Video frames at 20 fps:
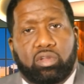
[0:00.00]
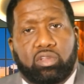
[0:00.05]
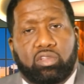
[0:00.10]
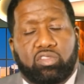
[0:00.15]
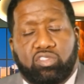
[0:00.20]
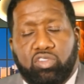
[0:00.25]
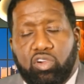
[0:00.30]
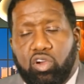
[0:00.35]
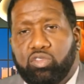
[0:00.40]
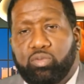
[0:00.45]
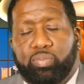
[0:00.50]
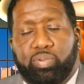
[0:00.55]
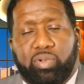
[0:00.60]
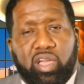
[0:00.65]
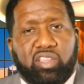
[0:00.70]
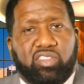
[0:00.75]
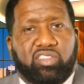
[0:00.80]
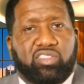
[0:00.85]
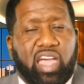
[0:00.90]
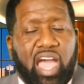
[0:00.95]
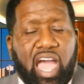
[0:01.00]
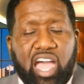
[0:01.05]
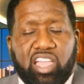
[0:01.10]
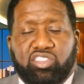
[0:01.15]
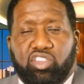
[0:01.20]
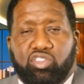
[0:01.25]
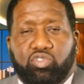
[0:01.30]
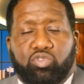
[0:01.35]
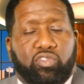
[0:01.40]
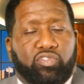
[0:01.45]
Certain places I
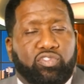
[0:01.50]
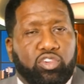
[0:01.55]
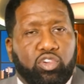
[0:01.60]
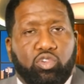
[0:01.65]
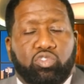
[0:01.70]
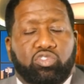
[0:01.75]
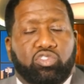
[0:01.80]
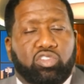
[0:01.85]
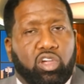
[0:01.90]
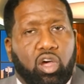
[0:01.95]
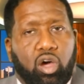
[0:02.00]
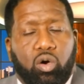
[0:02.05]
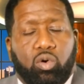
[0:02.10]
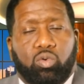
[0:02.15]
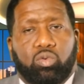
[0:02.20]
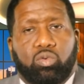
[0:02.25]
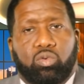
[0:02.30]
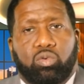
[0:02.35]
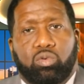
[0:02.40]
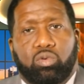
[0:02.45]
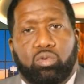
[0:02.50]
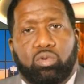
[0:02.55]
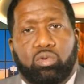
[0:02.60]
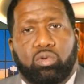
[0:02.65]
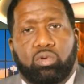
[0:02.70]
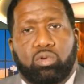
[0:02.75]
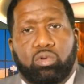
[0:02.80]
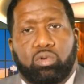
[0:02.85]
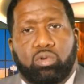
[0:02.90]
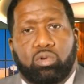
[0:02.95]
just refuse to go.
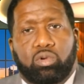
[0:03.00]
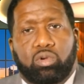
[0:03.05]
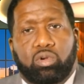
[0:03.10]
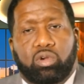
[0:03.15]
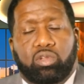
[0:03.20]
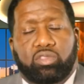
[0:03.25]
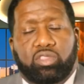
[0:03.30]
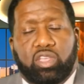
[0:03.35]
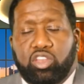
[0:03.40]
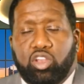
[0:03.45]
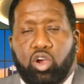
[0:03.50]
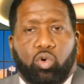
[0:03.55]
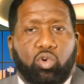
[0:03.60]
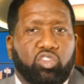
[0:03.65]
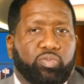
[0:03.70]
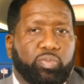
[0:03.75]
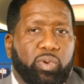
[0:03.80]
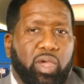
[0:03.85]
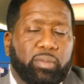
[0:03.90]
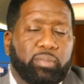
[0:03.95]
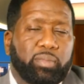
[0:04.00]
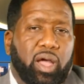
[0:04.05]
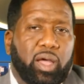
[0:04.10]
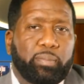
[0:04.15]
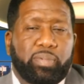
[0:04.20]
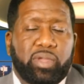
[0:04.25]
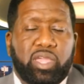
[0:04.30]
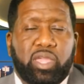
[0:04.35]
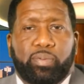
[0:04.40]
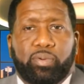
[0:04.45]
They don't respect my
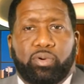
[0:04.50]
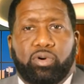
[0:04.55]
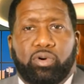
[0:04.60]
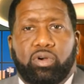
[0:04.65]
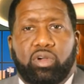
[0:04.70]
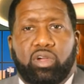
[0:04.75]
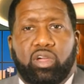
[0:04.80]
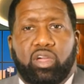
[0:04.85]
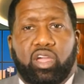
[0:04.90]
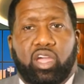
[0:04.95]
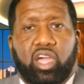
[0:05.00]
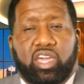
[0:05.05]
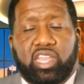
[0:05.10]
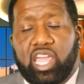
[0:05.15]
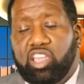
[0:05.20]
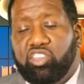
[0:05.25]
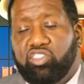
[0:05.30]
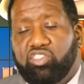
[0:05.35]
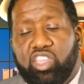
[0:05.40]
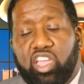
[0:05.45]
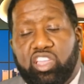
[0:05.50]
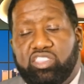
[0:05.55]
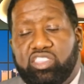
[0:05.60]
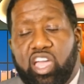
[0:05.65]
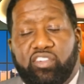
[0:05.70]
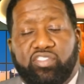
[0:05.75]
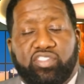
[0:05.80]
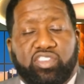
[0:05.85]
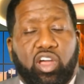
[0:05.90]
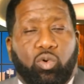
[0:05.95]
people, and they, they
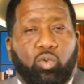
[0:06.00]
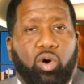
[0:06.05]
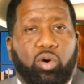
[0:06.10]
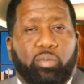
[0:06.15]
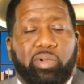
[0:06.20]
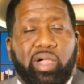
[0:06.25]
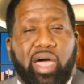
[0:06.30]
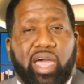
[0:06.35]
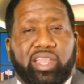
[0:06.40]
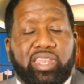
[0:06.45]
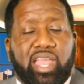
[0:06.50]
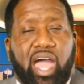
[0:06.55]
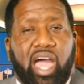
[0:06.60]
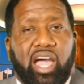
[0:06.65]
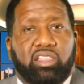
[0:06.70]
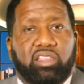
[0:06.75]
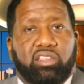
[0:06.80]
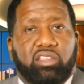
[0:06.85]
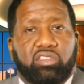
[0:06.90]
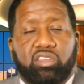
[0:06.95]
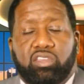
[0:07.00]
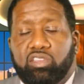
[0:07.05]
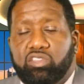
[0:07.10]
definitely don't want black dollars.